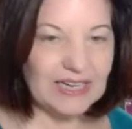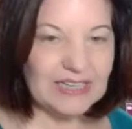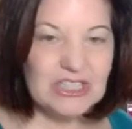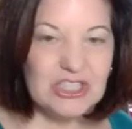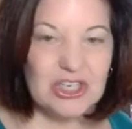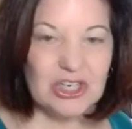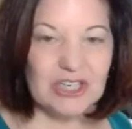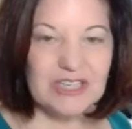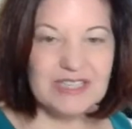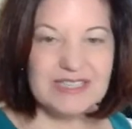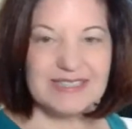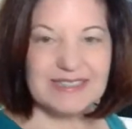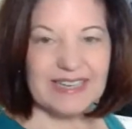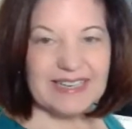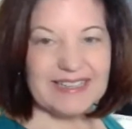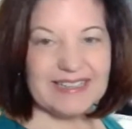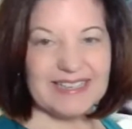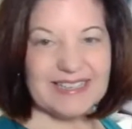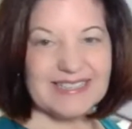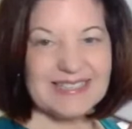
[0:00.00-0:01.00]
charts
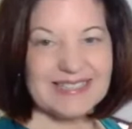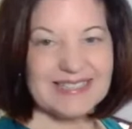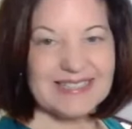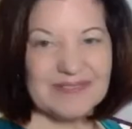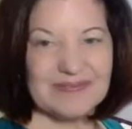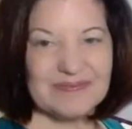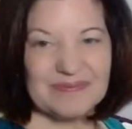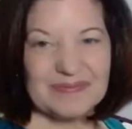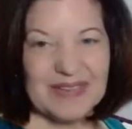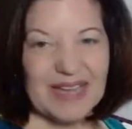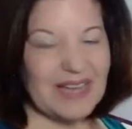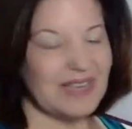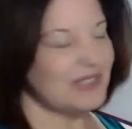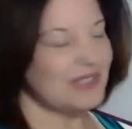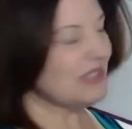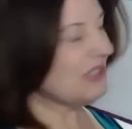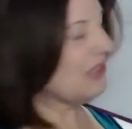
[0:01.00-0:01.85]
like this, so